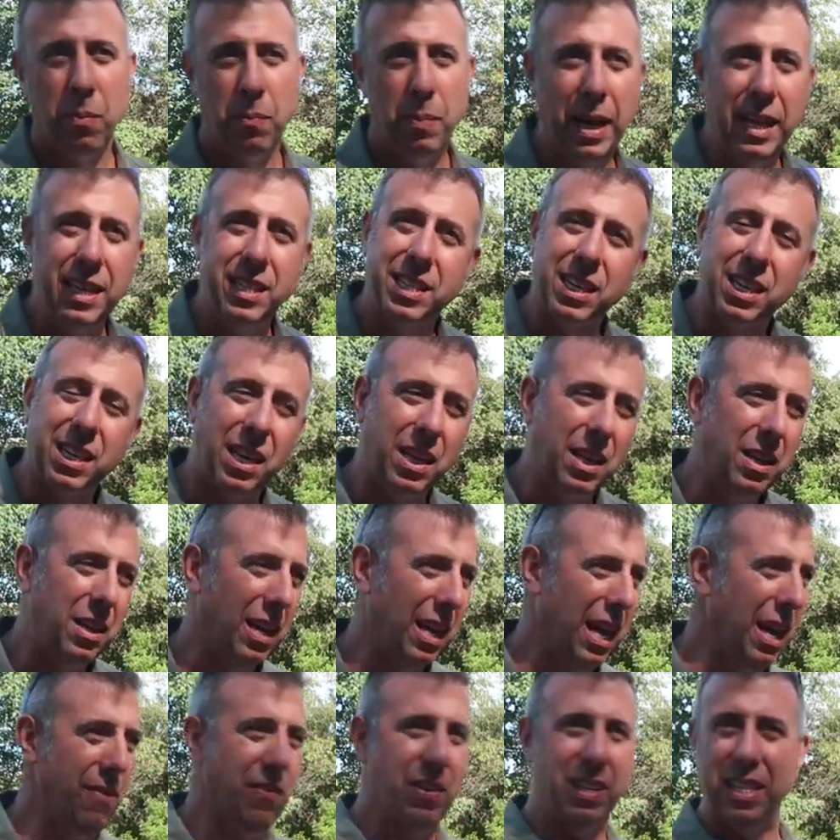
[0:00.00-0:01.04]
Basically,
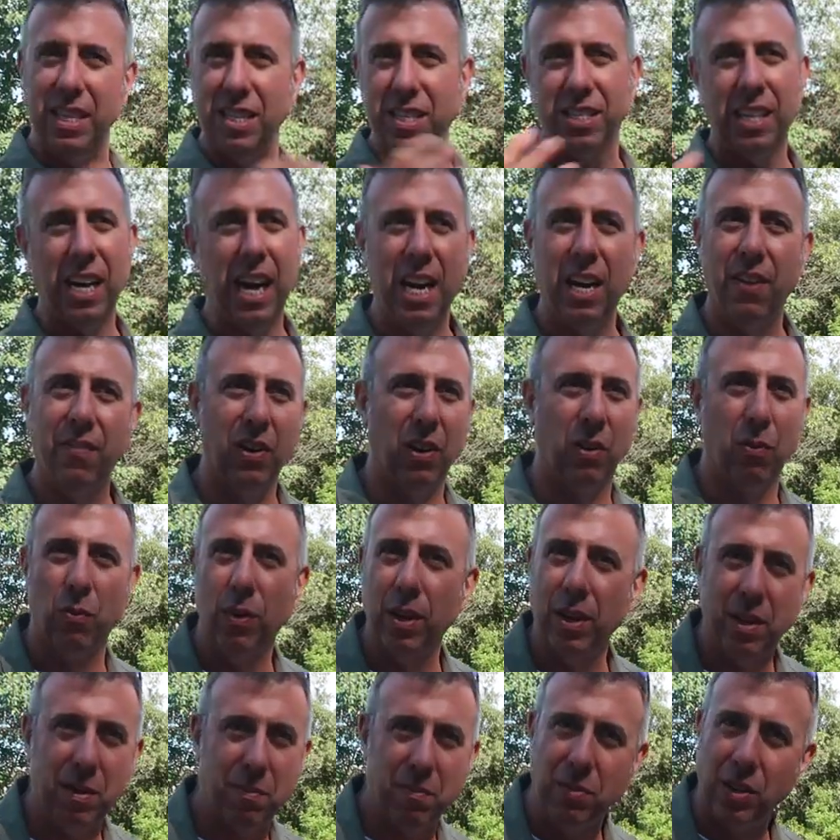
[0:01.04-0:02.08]
everything's kind of in a
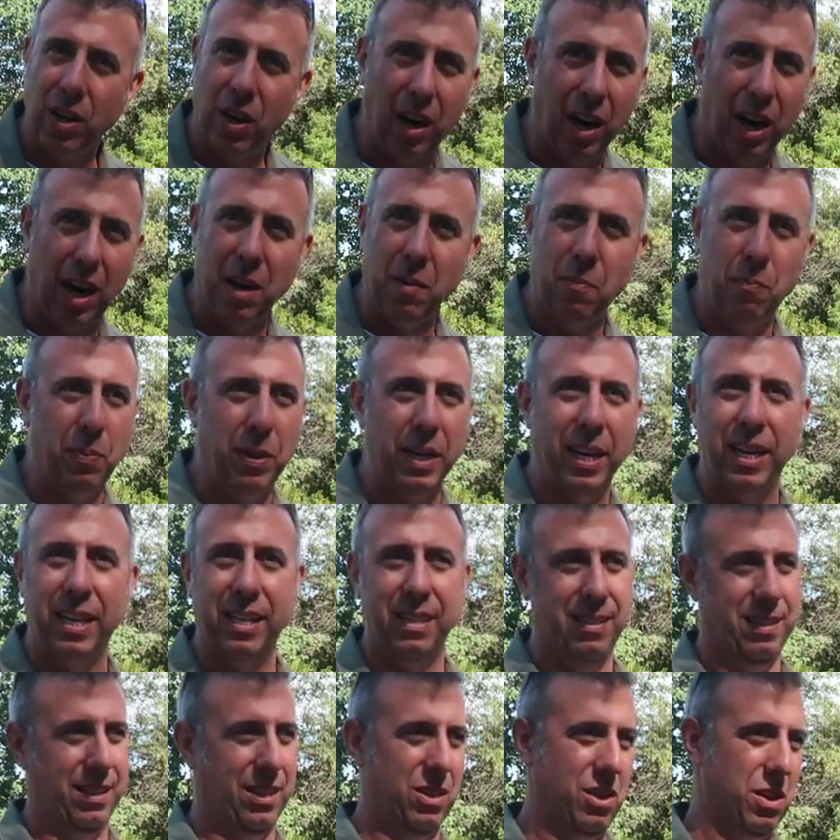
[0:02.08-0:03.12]
rhythm, your
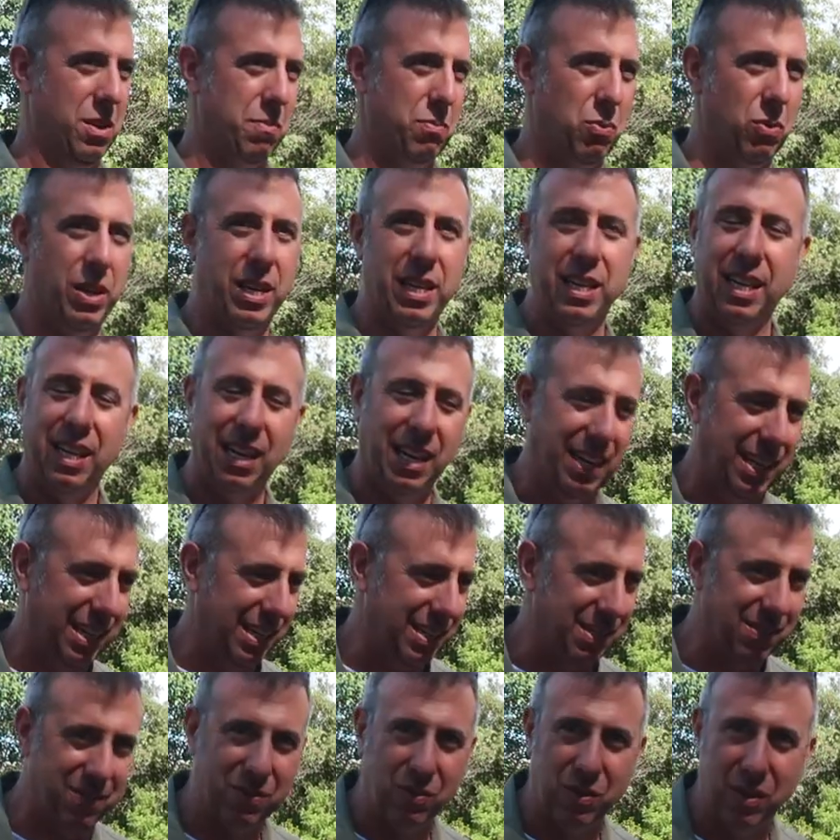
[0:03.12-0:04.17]
heartbeat, you know, your breathing, like
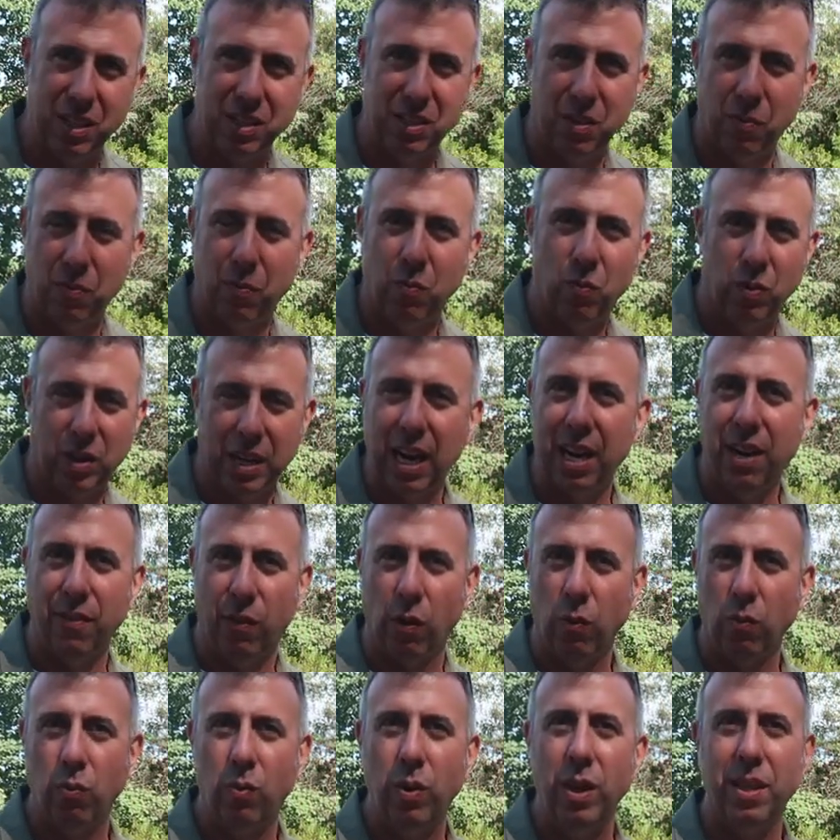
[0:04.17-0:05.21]
there's a kind
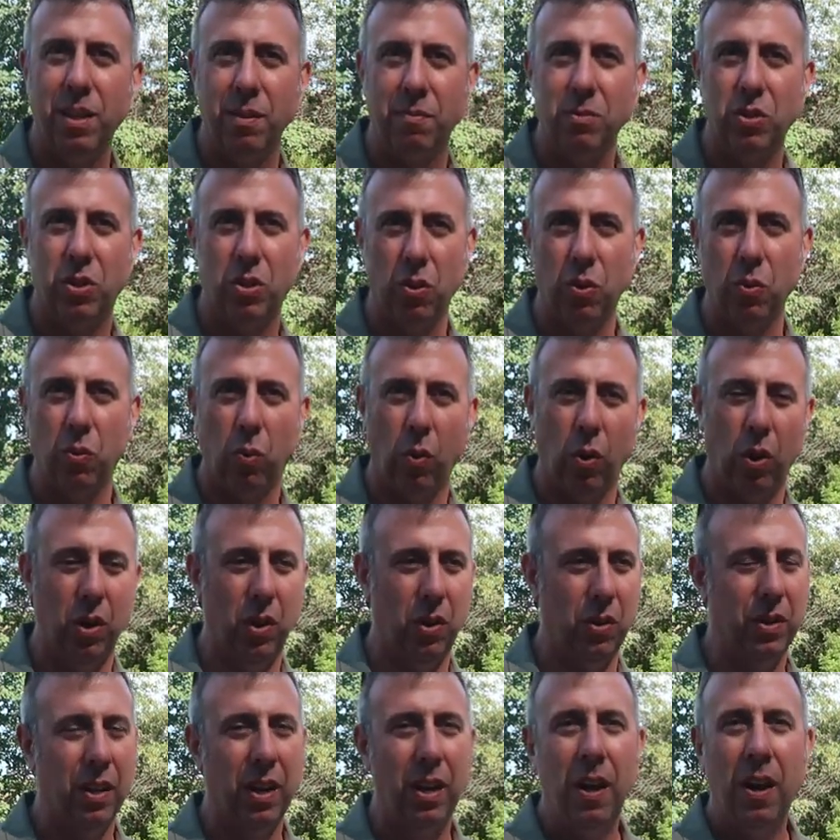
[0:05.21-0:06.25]
of a rhythm to the
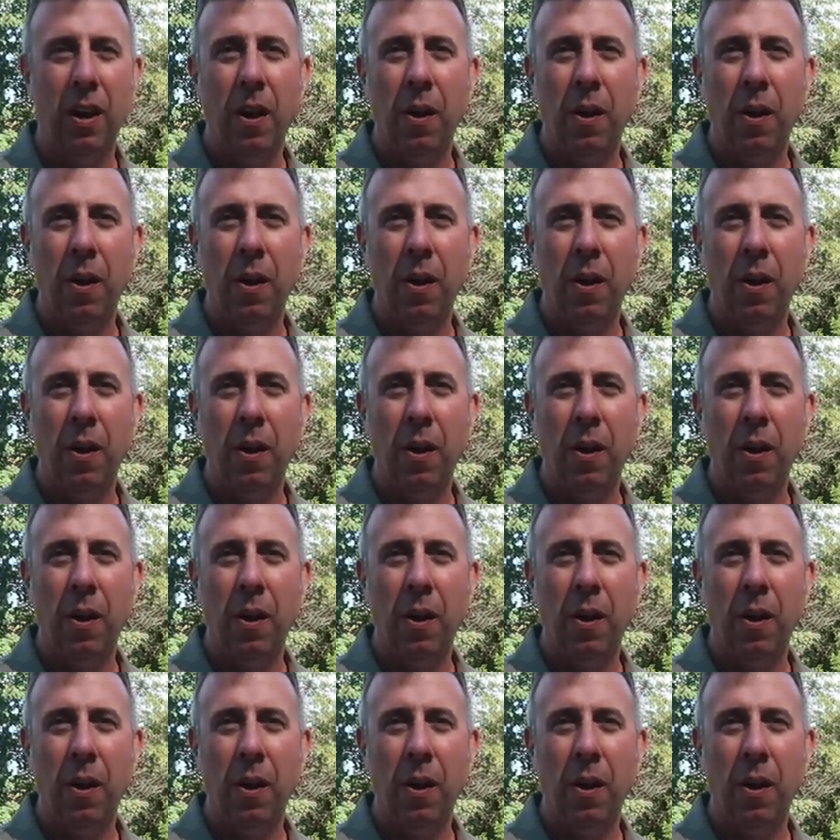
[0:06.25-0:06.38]
world.